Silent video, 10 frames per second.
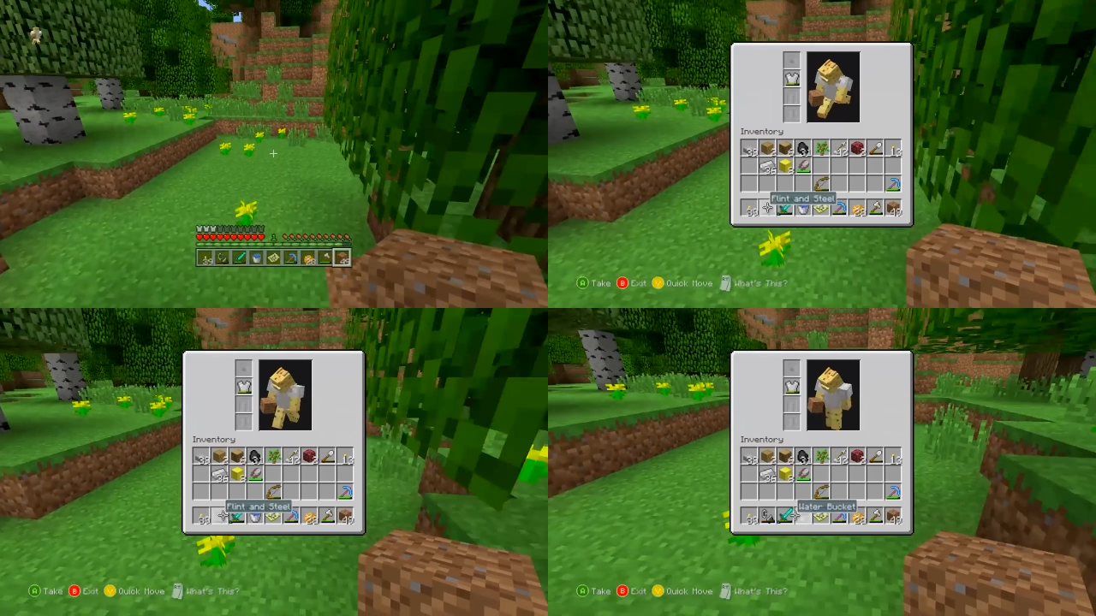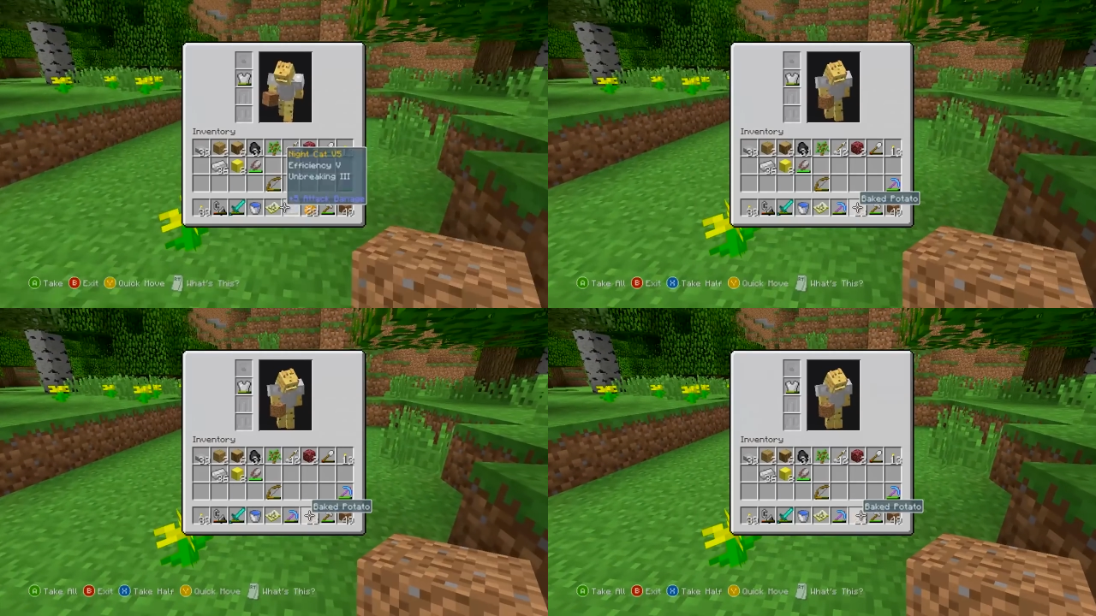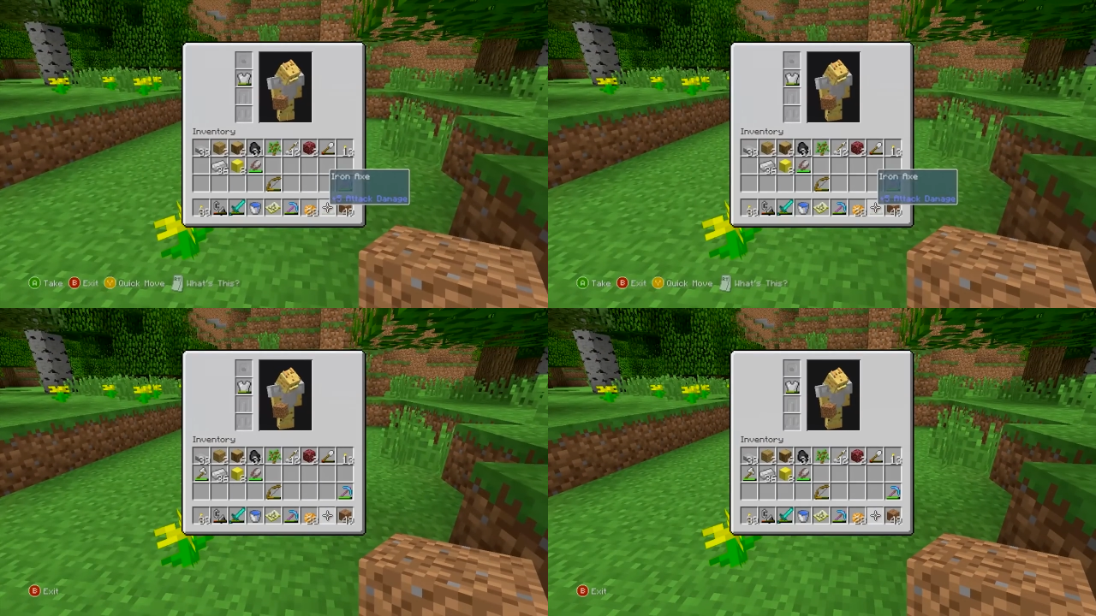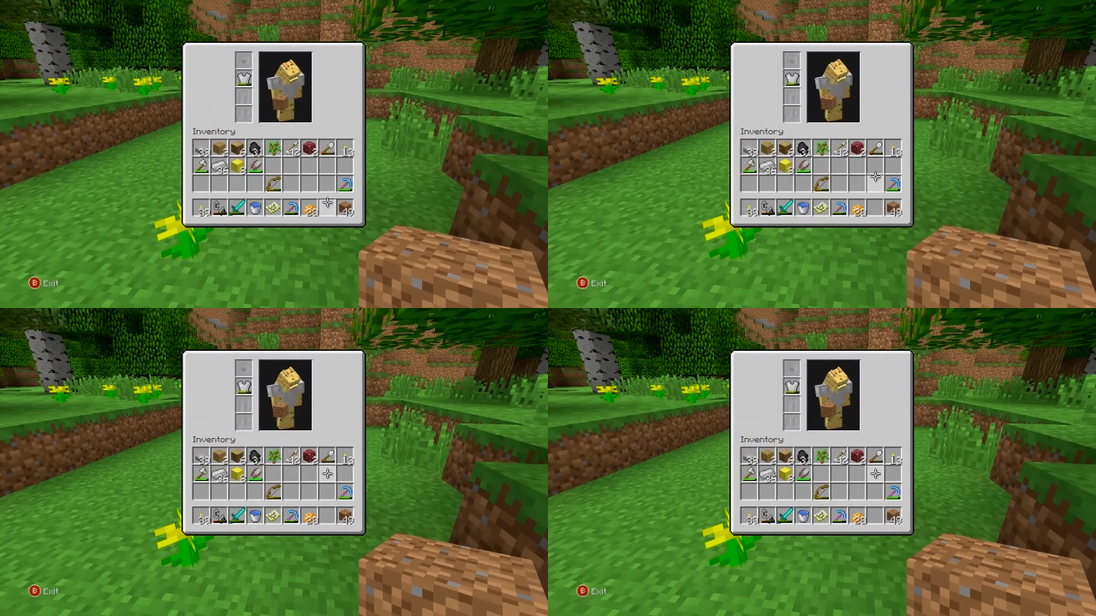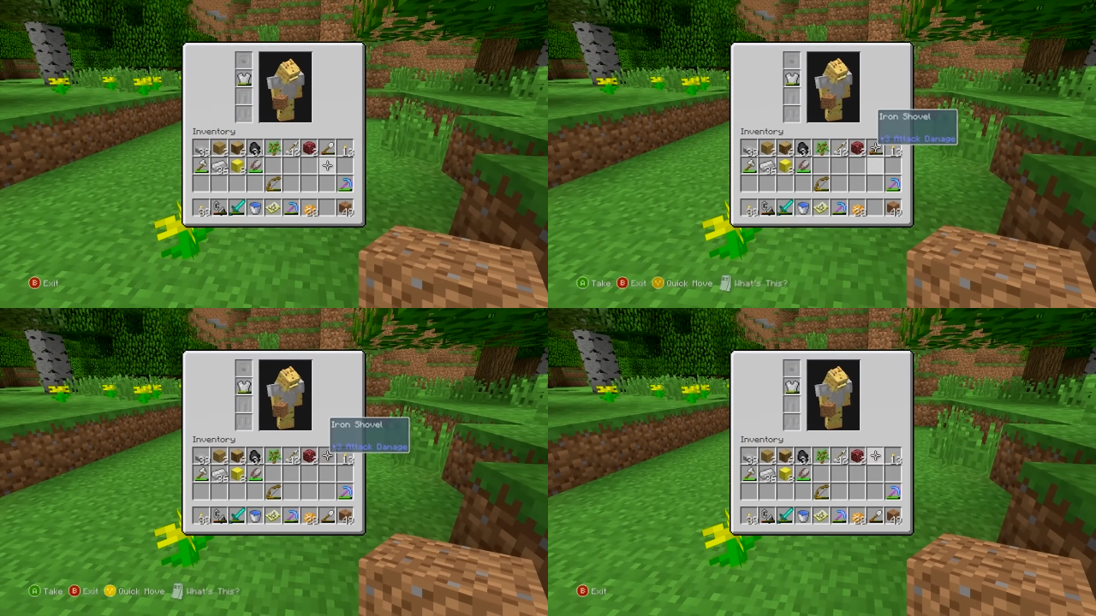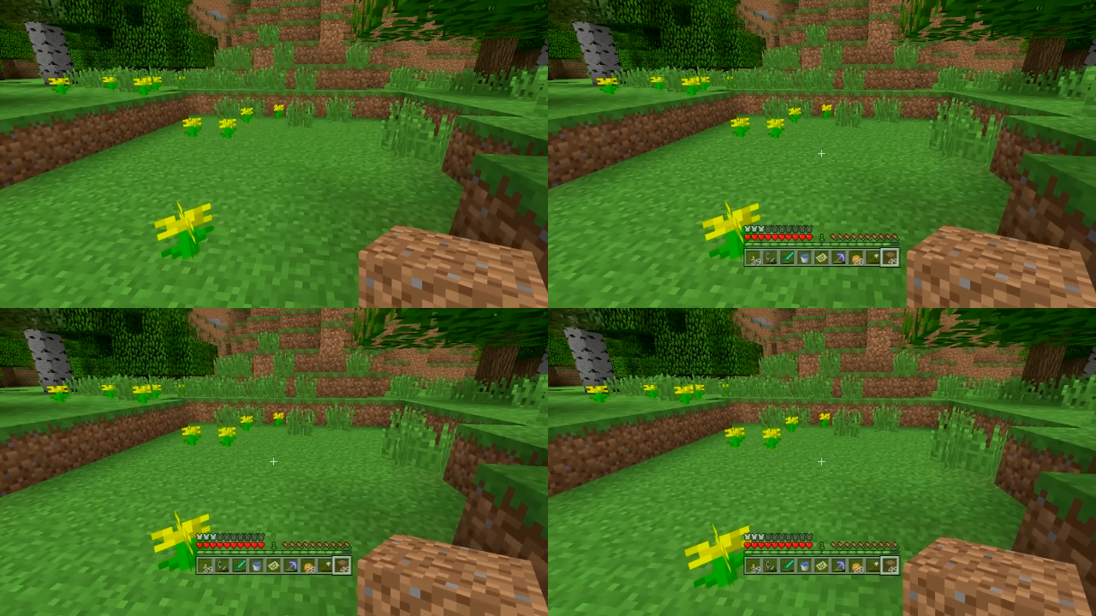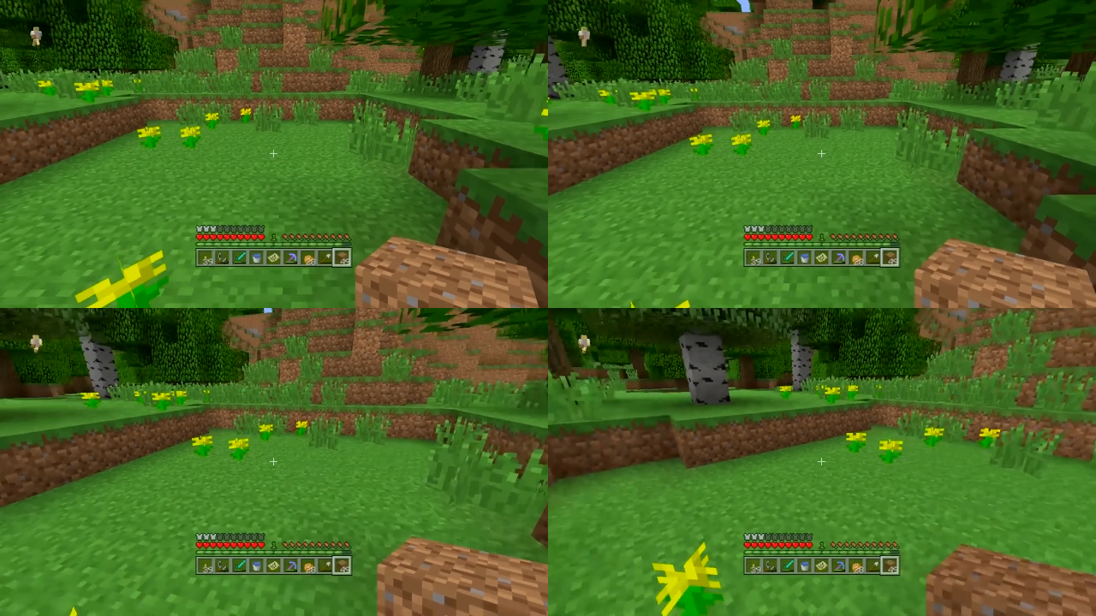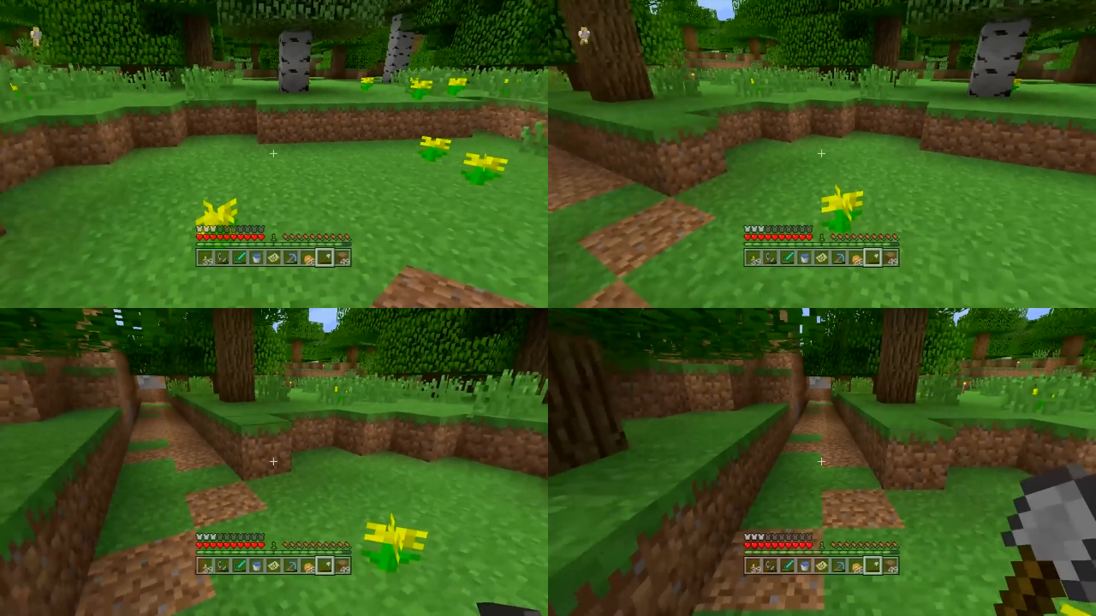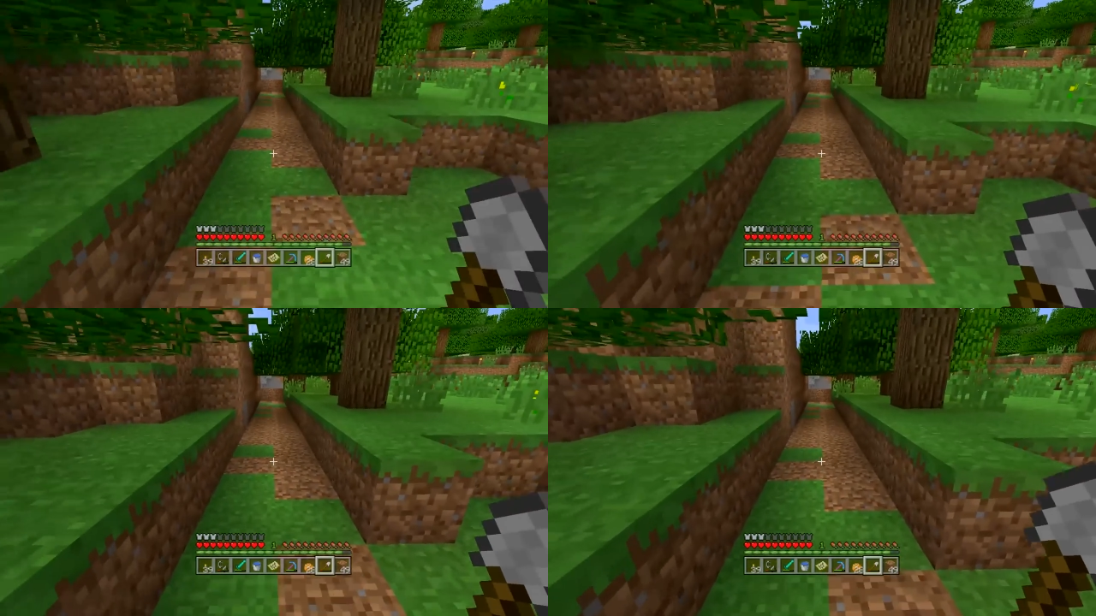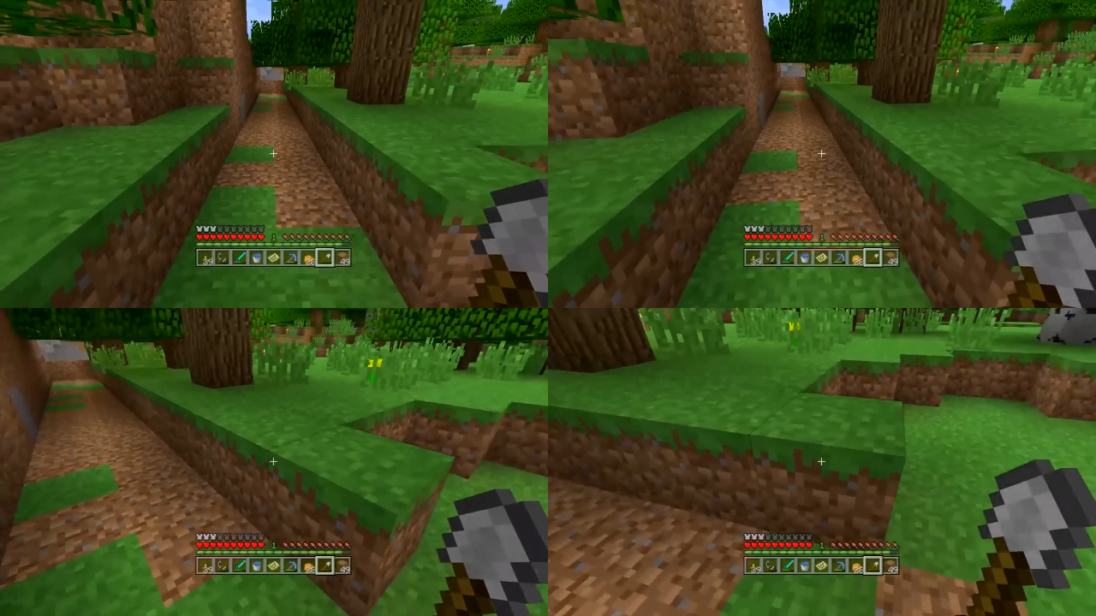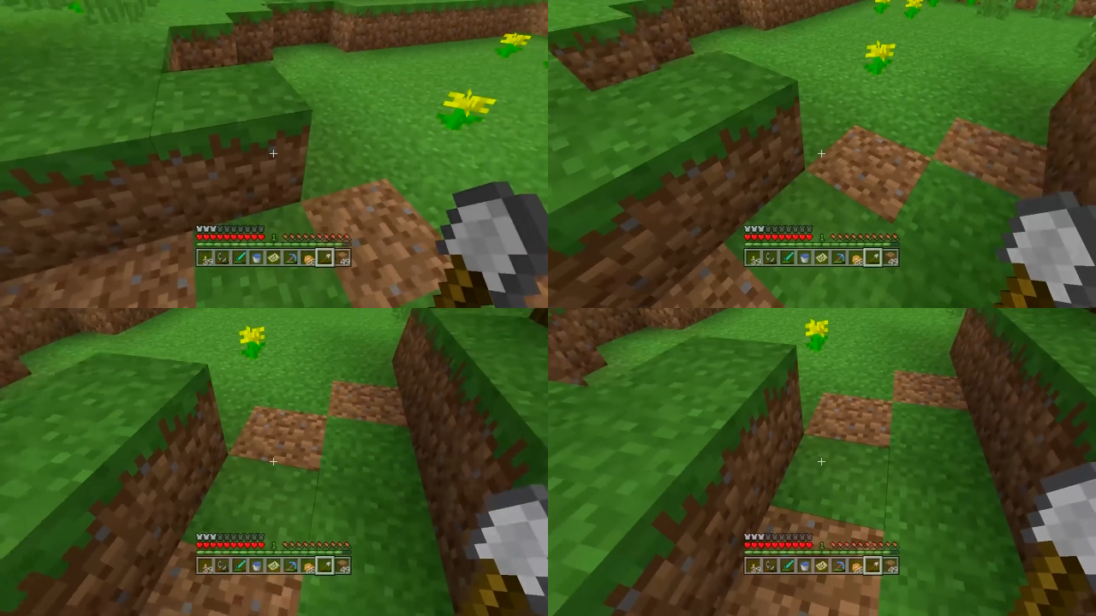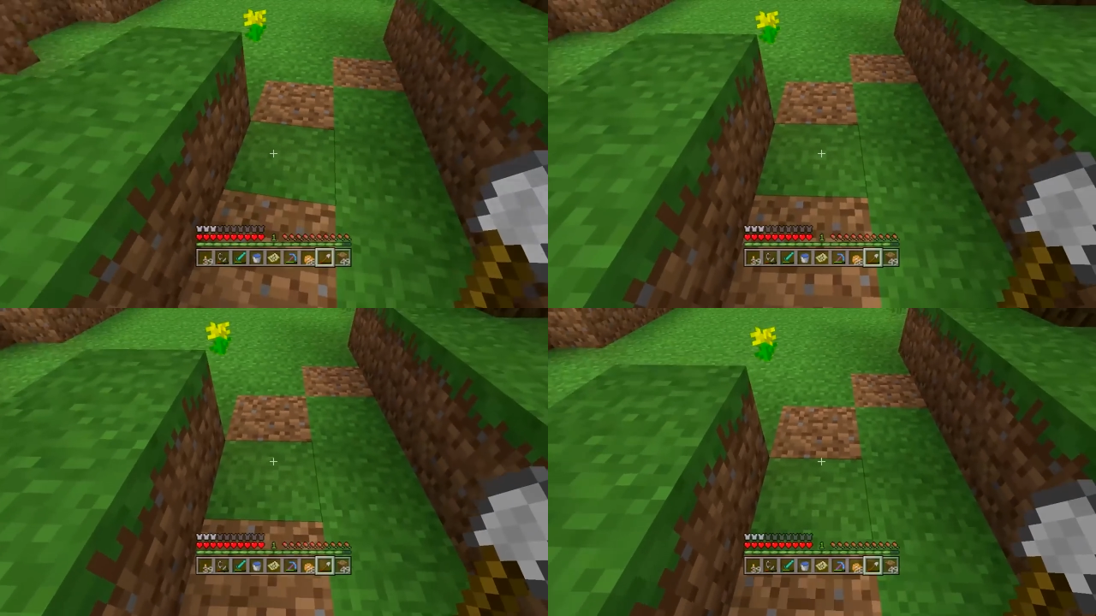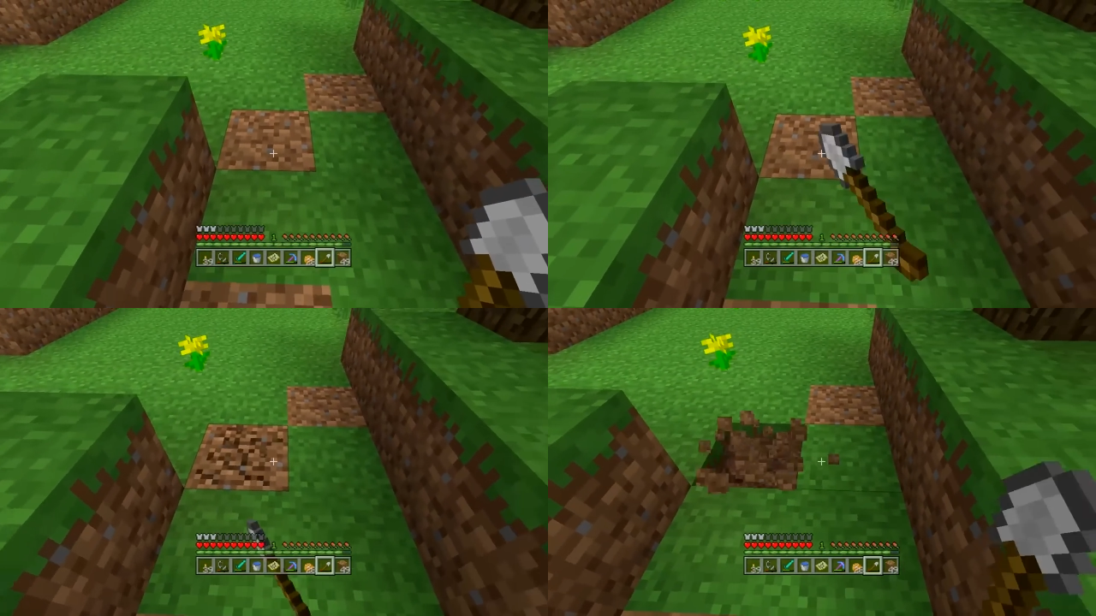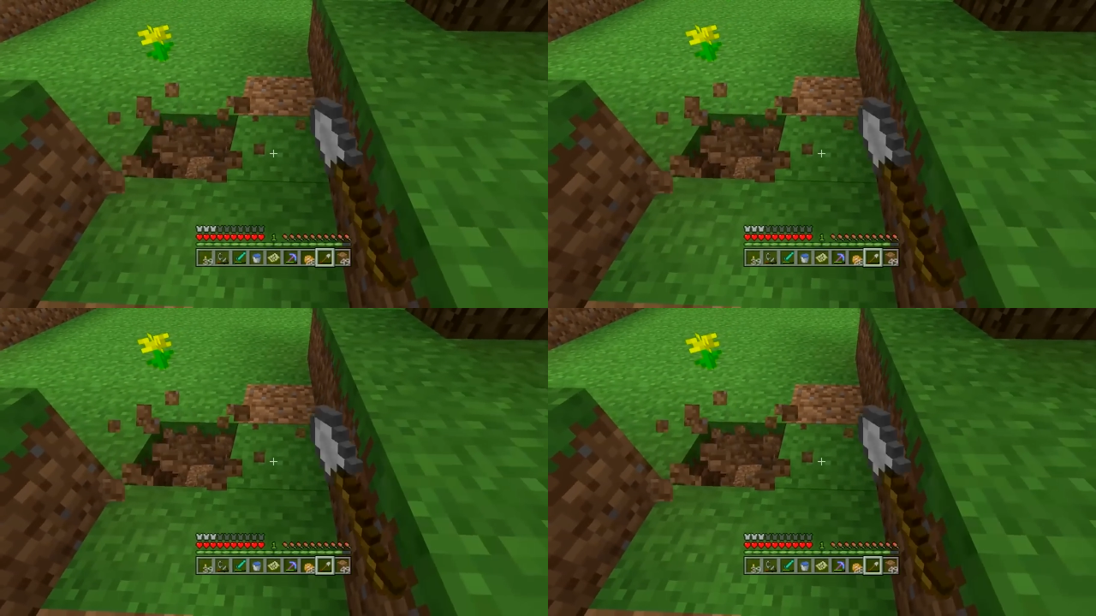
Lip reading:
[unreadable: no face in view]